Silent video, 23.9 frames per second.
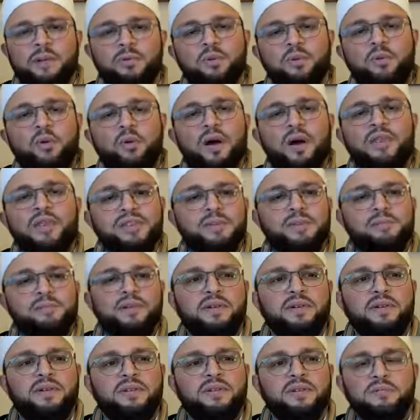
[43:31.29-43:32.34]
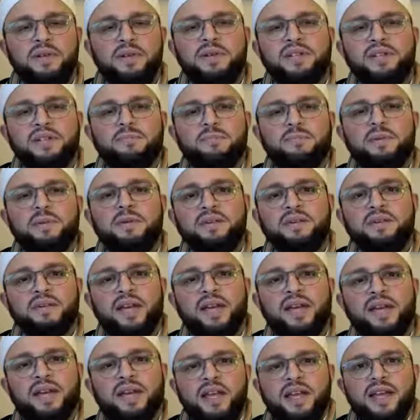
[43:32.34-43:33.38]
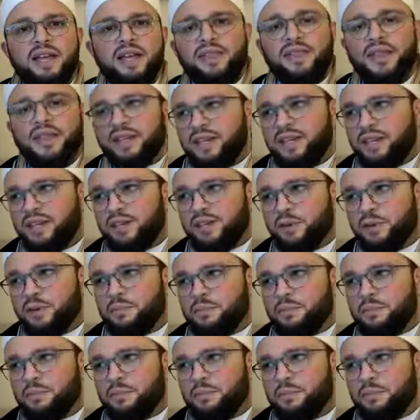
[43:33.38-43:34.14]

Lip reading: We want this spirit to be a spirit that you know,